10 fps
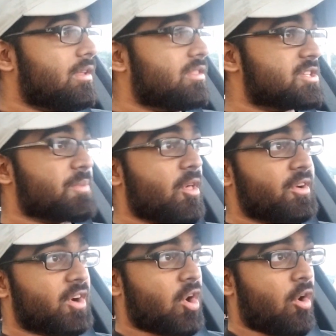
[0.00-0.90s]
The smaller
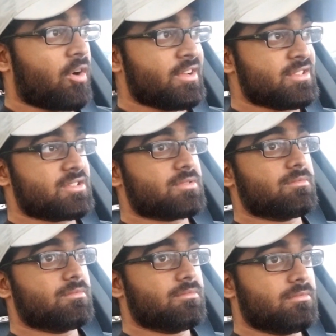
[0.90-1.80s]
your car is,
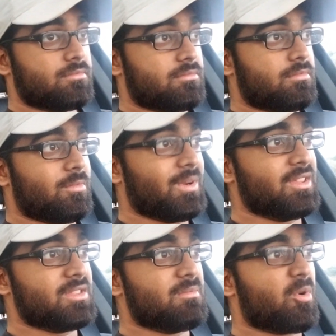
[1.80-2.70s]

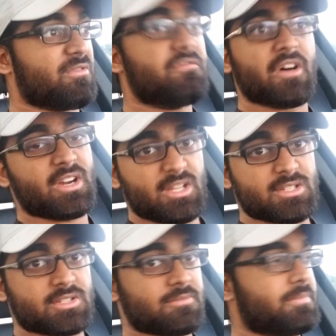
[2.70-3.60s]
really the more fun it
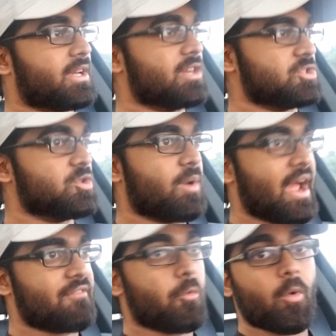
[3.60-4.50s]
is because you don't
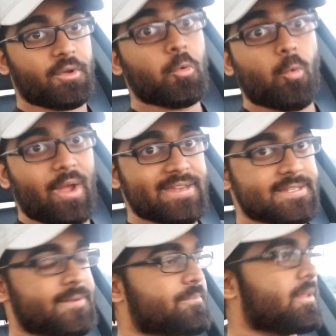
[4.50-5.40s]
have one
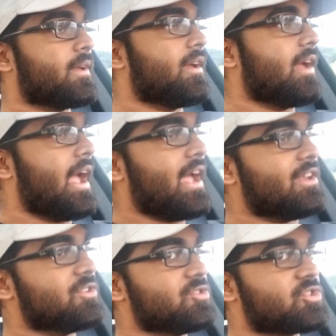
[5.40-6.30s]
weight,
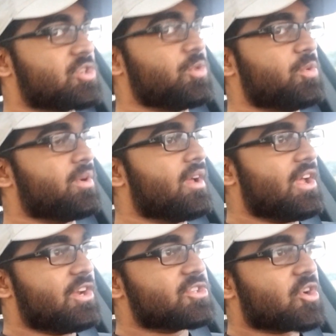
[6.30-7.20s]
and 2,
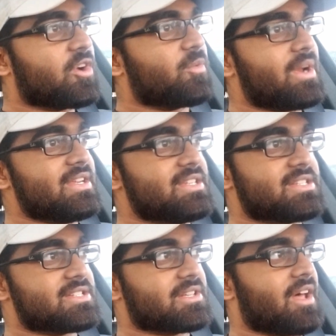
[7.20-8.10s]
your turning
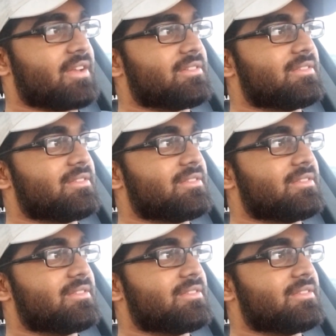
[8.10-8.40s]
radius is a lot